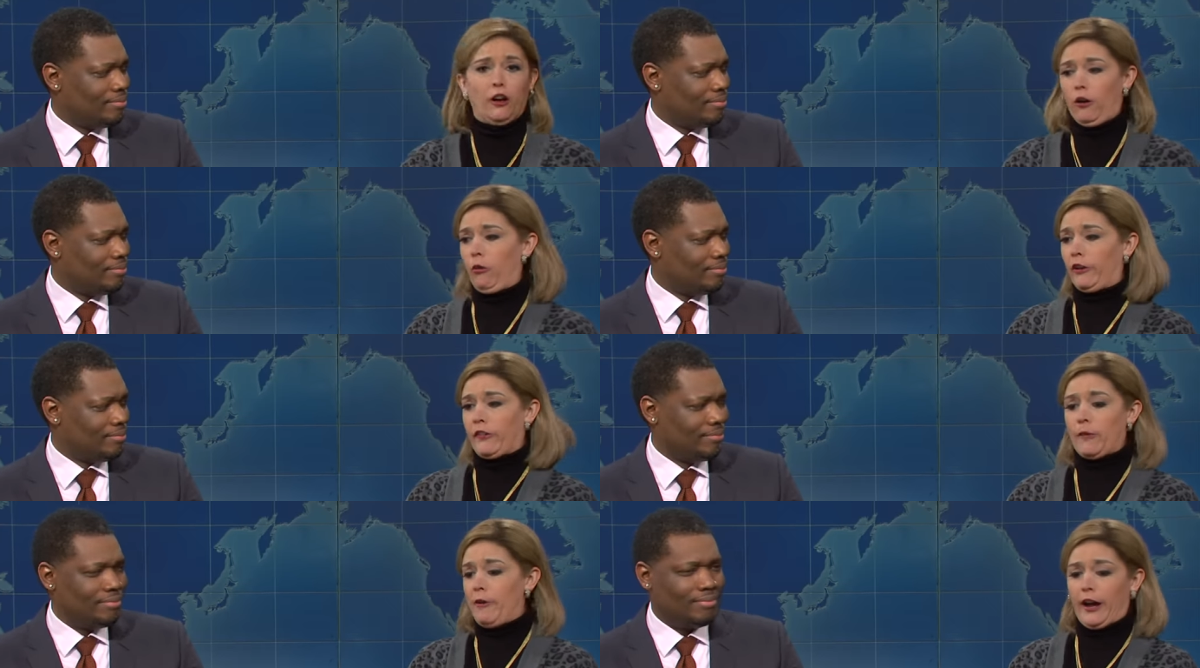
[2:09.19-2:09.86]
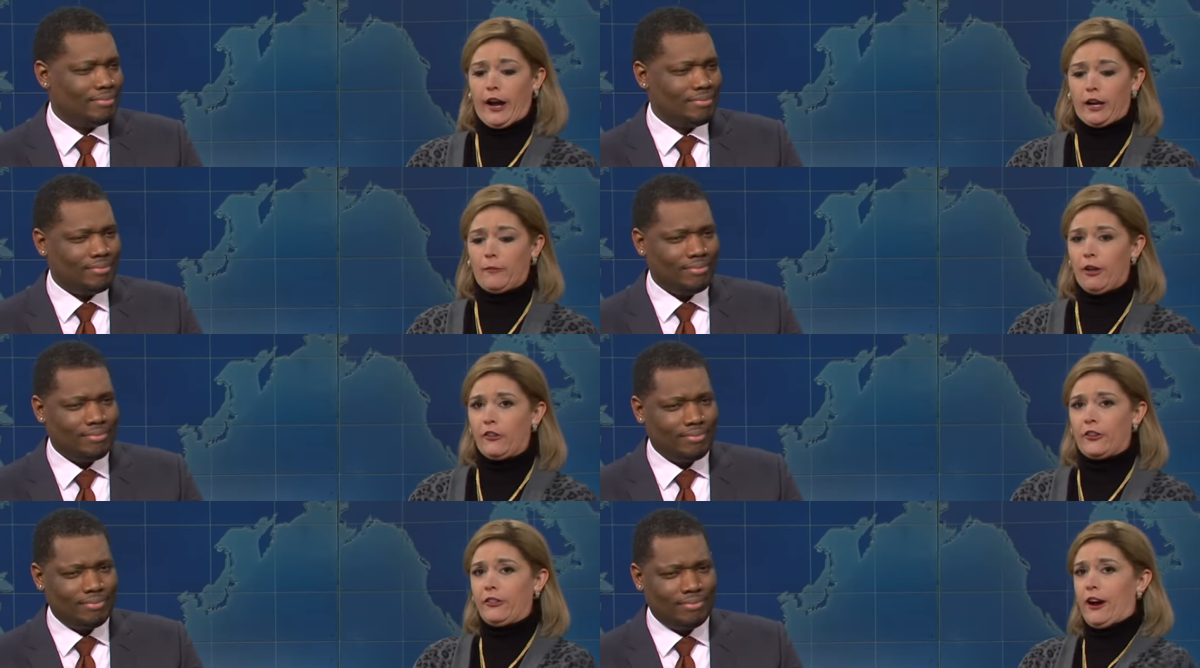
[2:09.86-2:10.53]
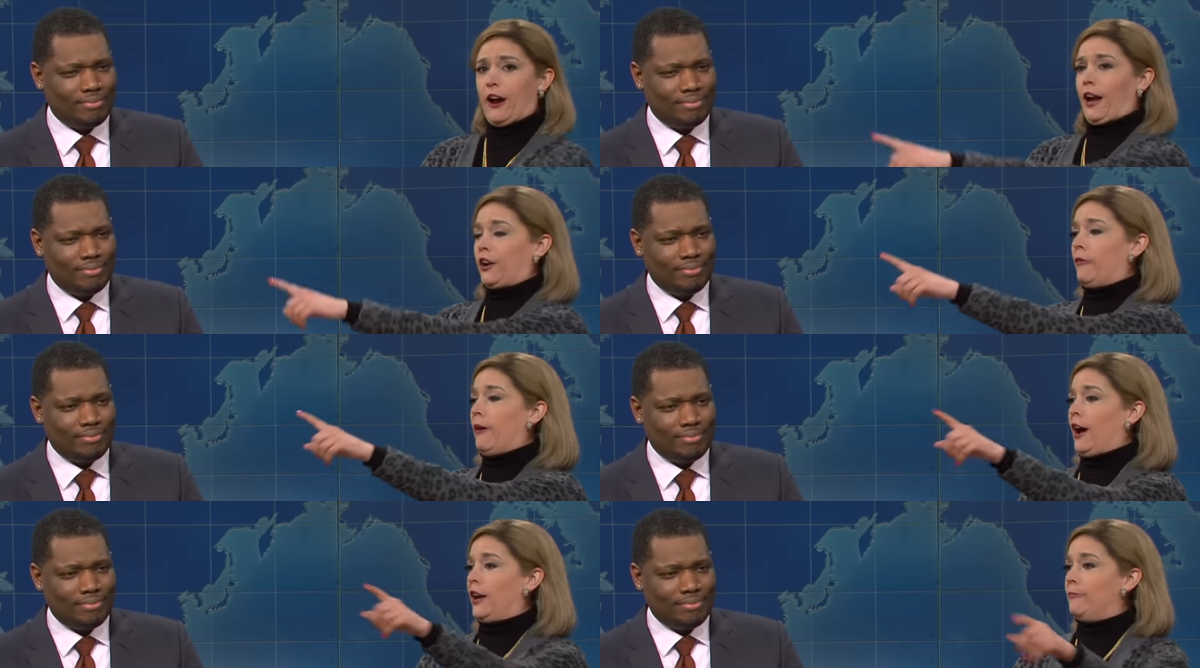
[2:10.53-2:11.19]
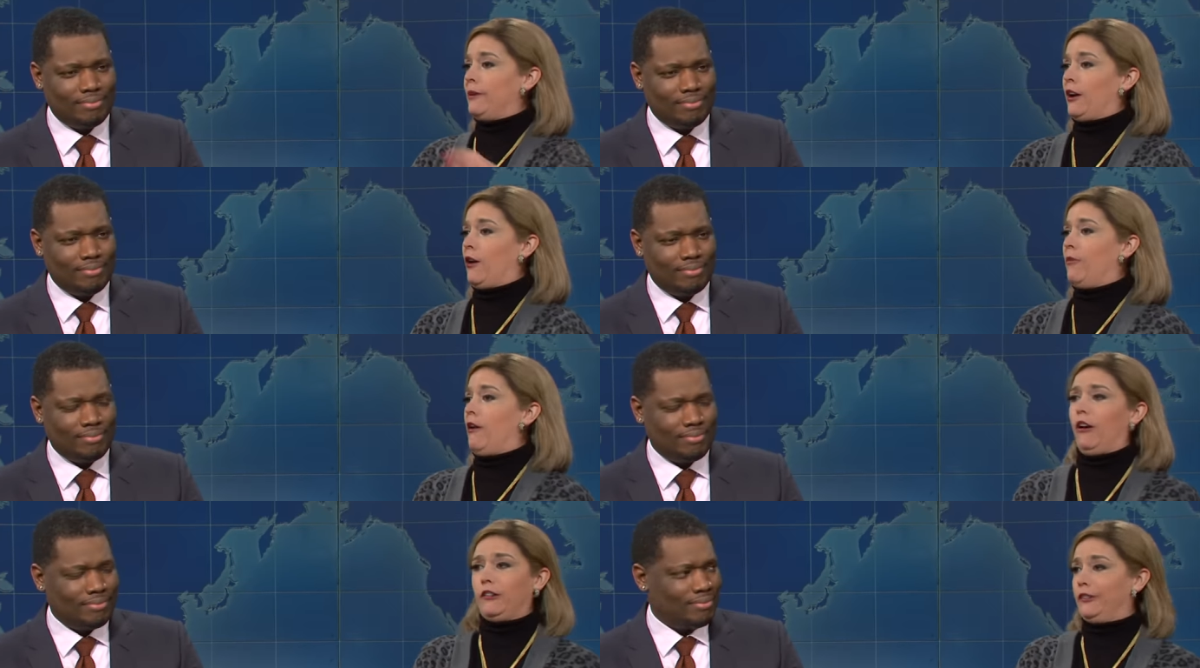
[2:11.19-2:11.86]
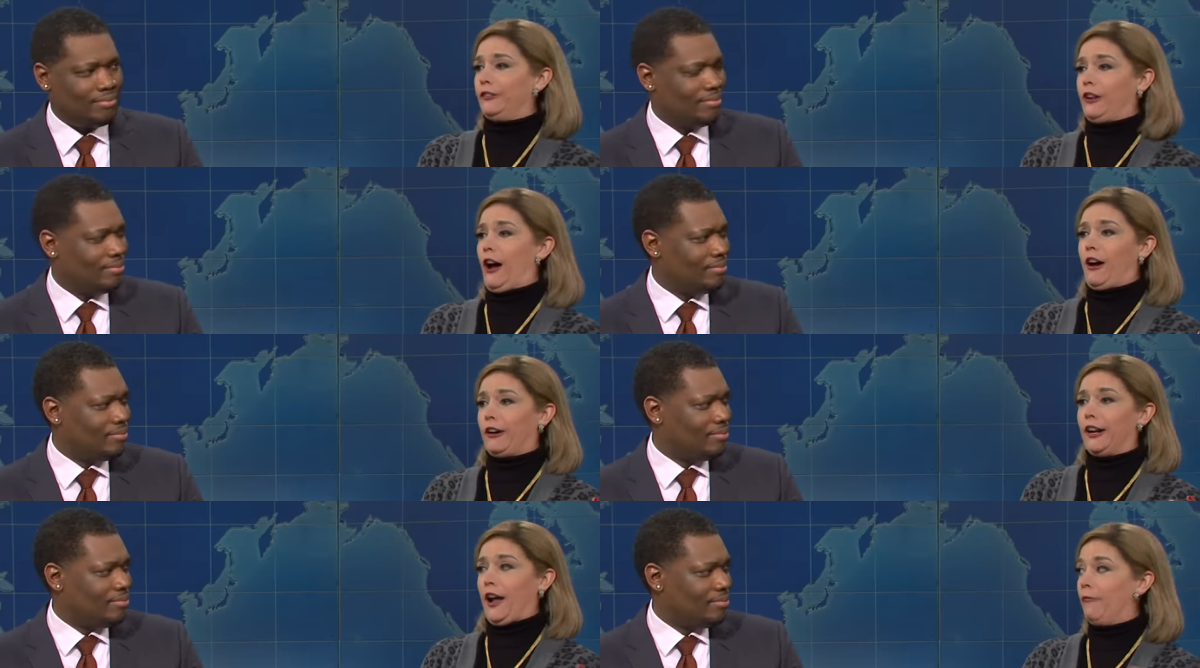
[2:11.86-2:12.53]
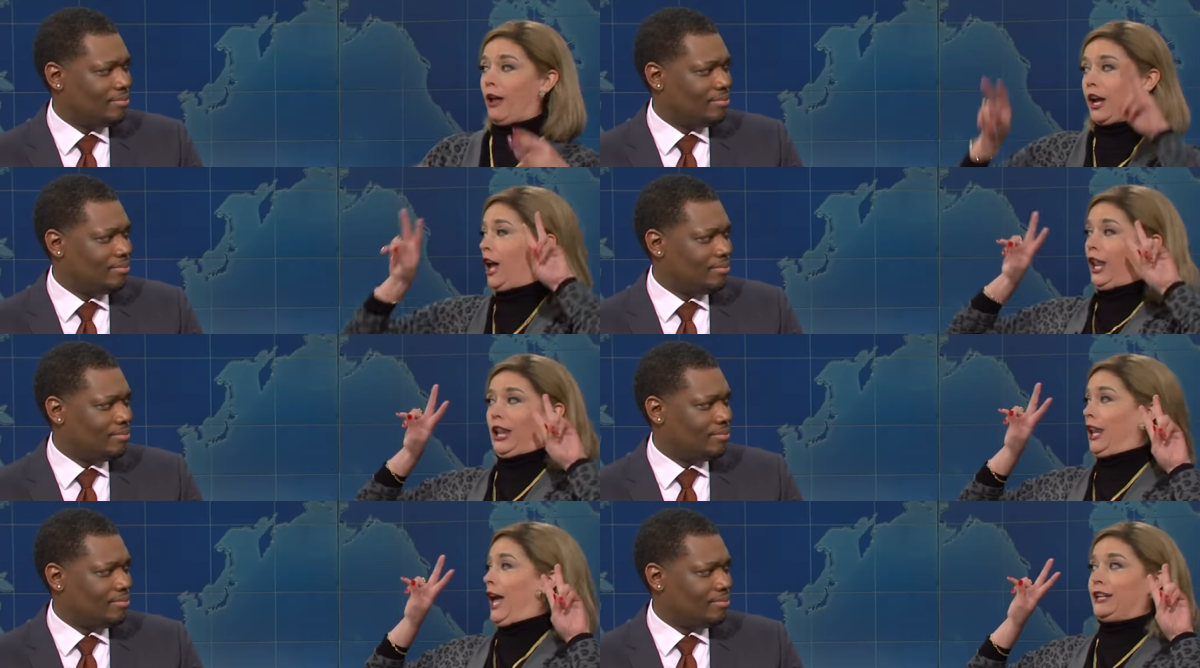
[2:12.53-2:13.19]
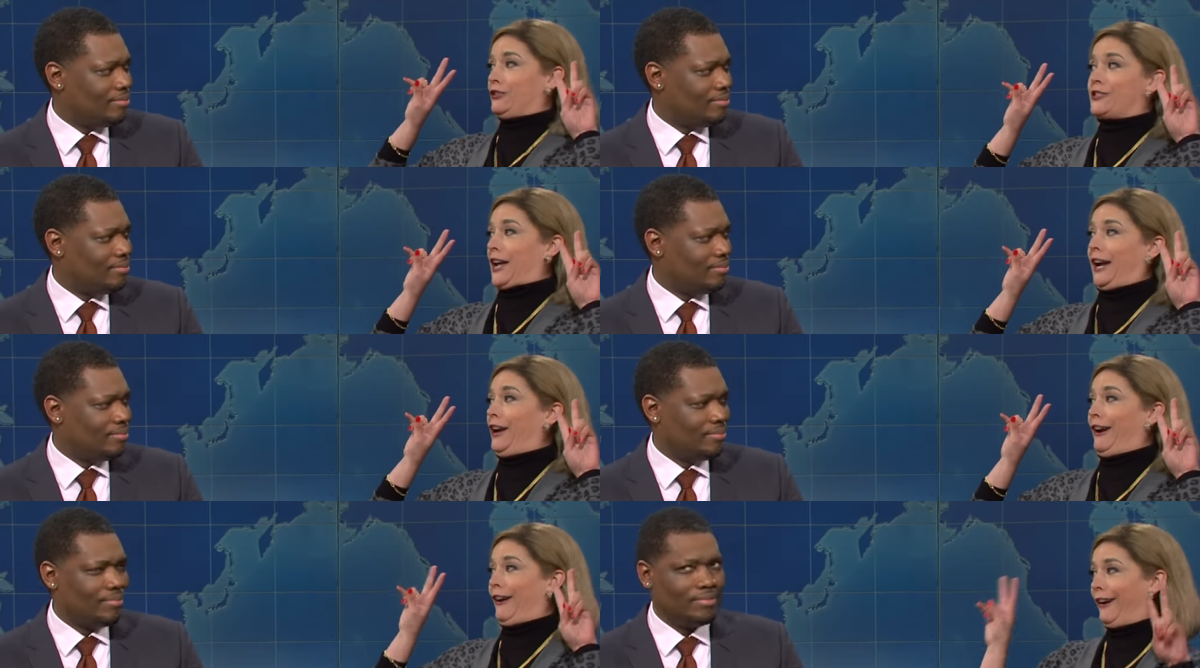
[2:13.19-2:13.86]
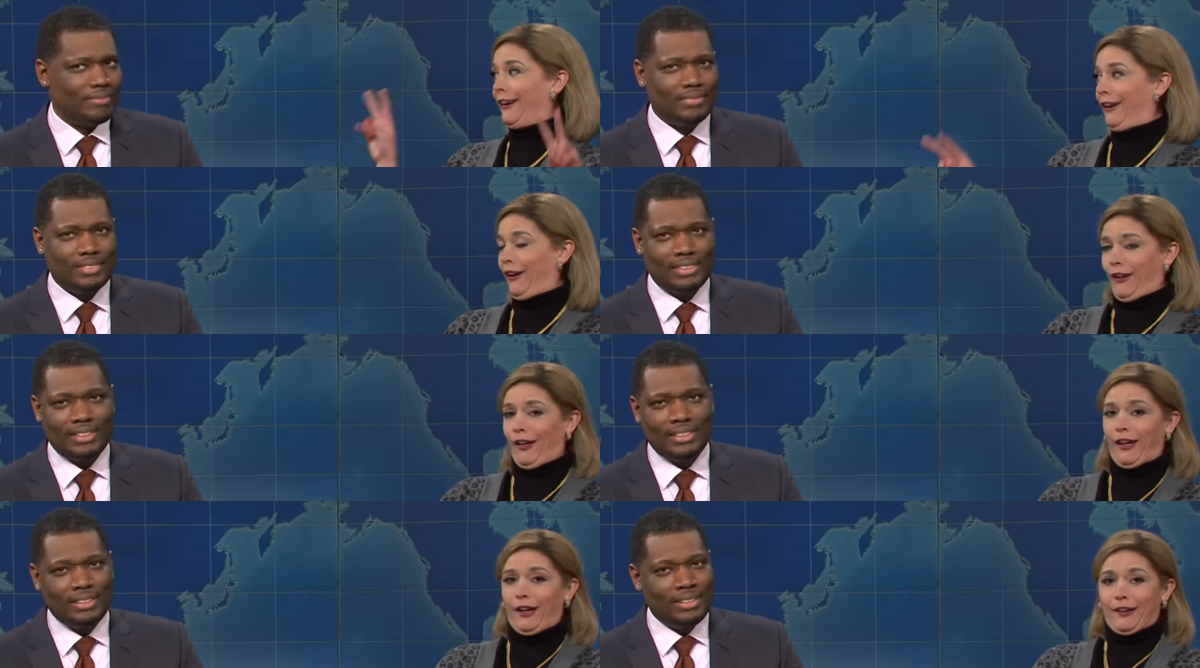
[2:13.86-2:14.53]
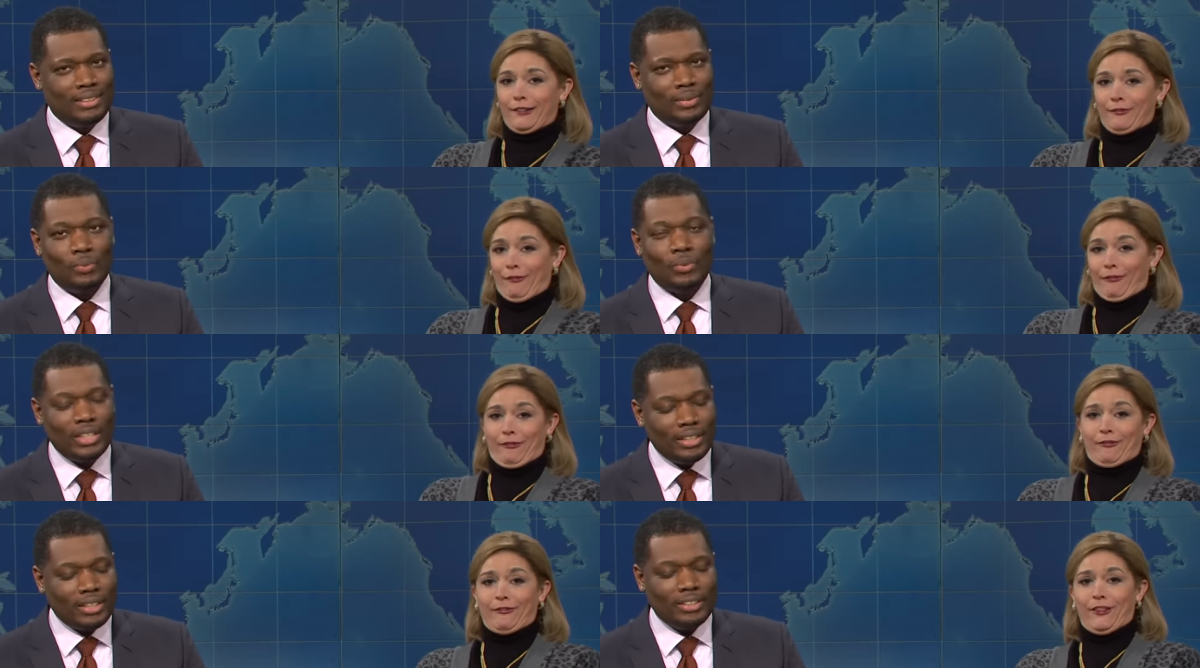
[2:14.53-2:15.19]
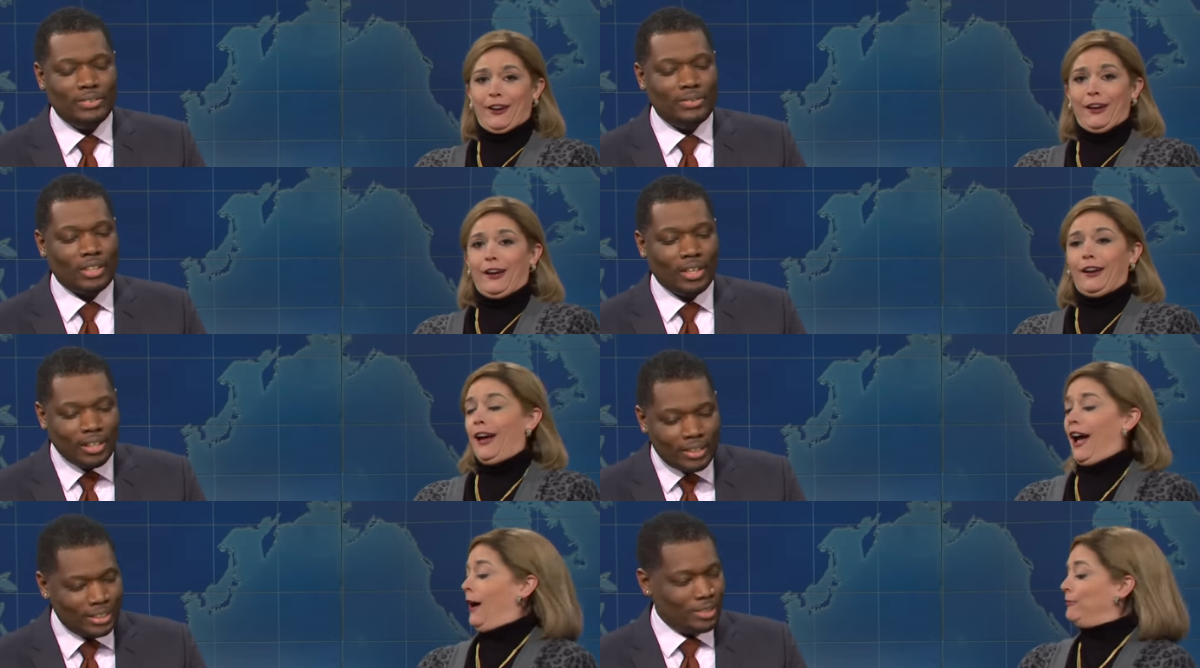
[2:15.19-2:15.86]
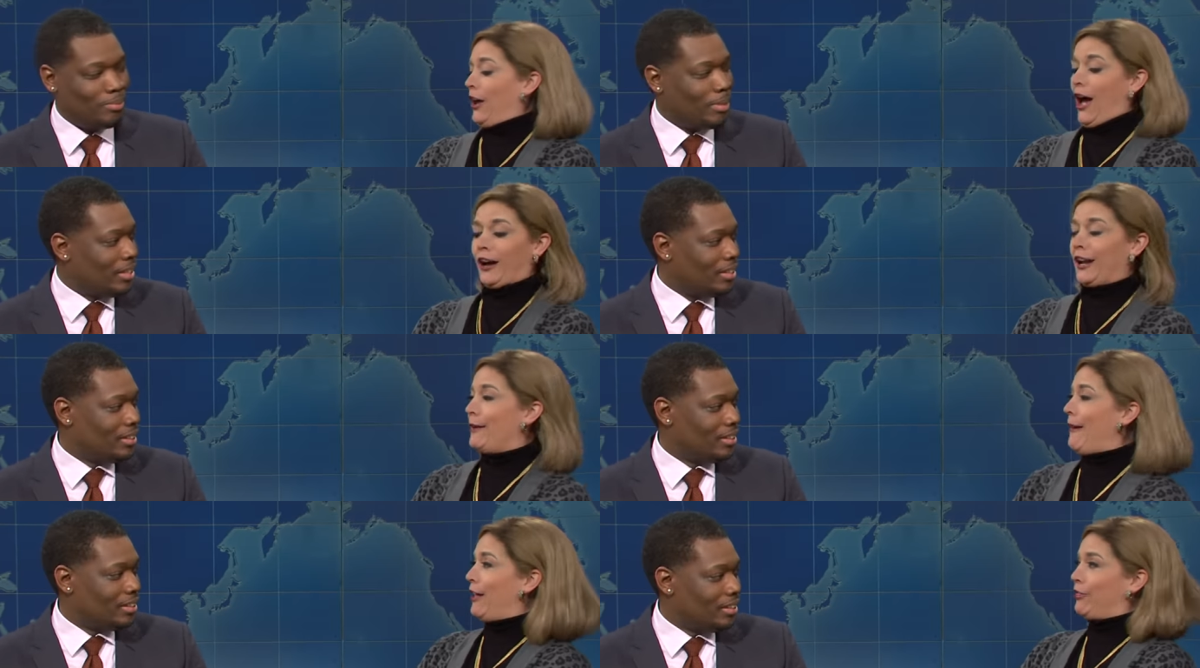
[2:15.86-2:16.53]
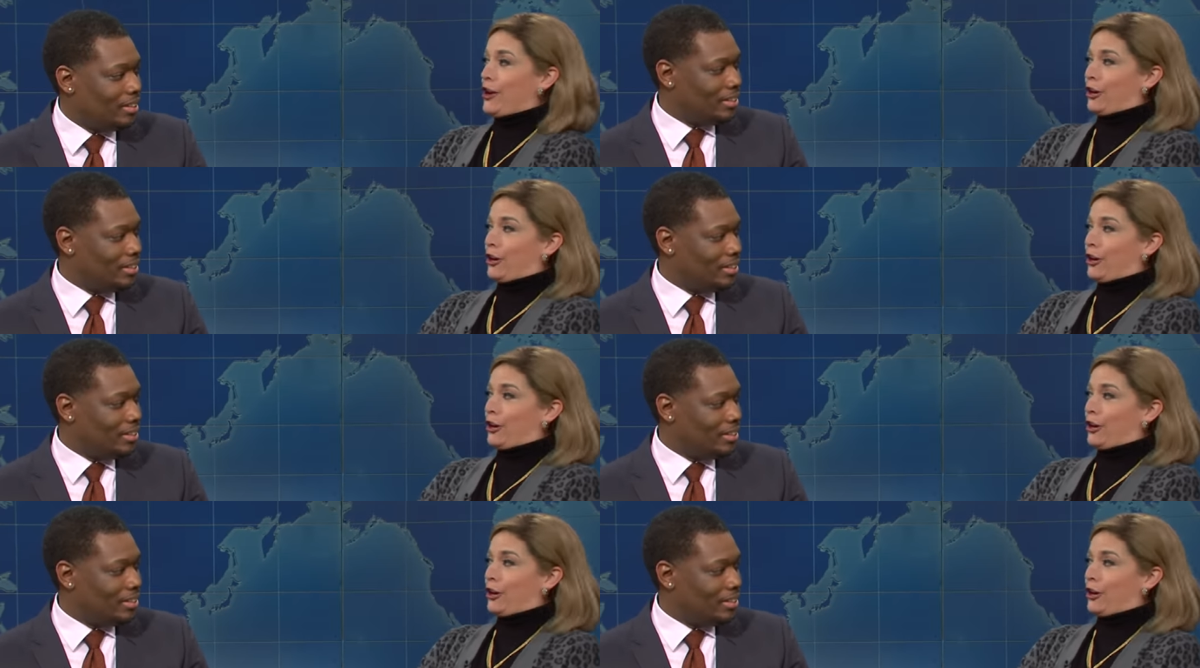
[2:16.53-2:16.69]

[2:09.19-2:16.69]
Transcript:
Speaker 1: oh, where's all my animals? And there I go by a big old bowl of your dog, and I'm like, later, skater. What
Speaker 2: are you talking I'm about? I'm talking
Speaker 1: about the